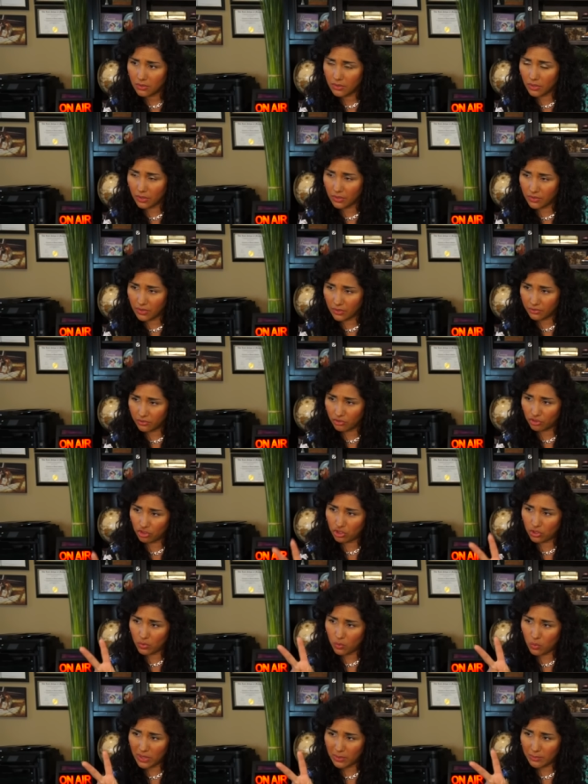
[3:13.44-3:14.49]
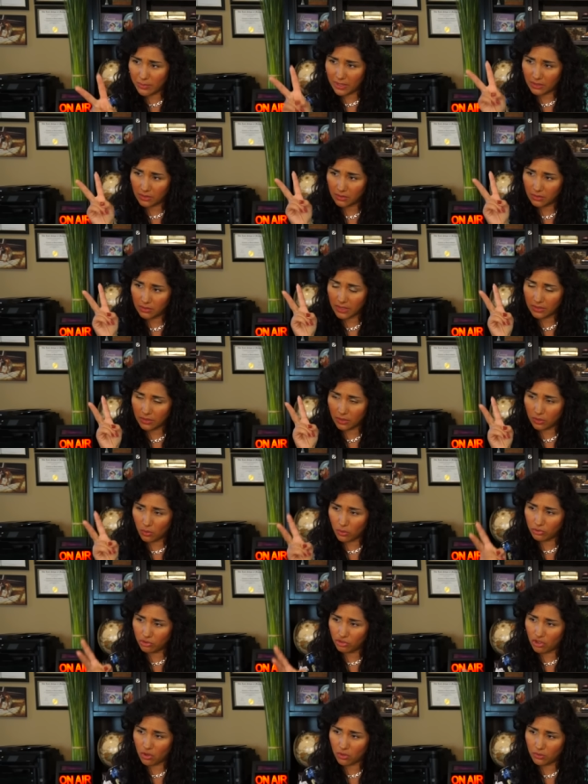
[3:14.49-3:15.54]
There, there's two women that the
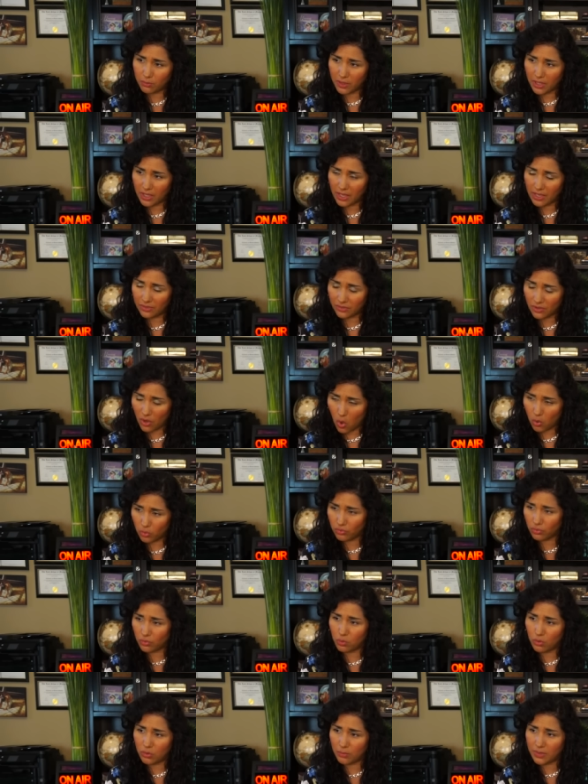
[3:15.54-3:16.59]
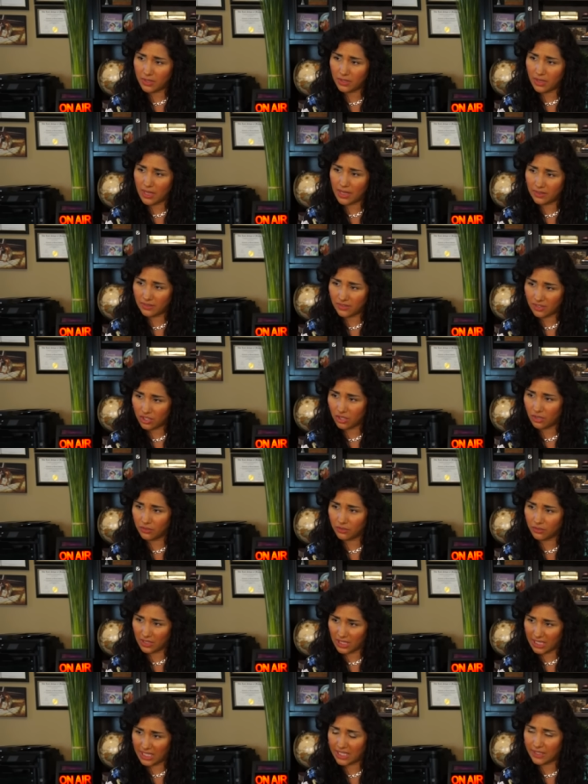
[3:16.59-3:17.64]
Lord showed me, and it's an older woman and it's a
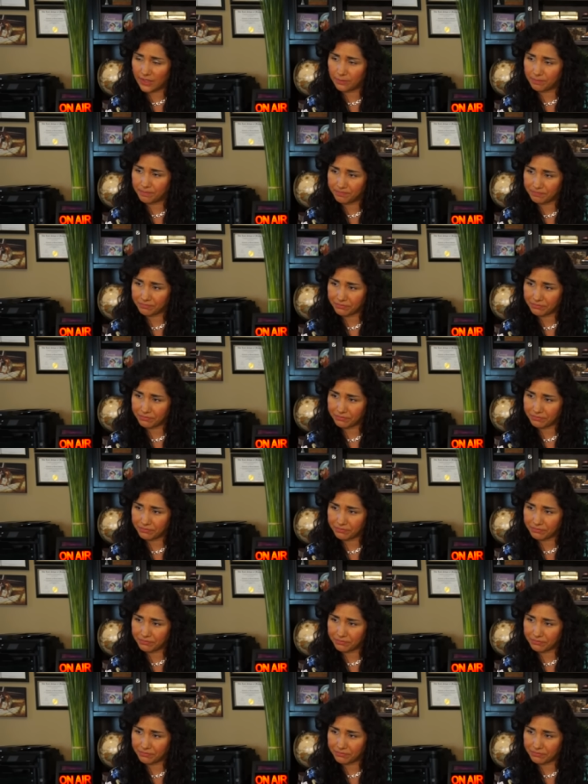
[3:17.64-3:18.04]
younger lady.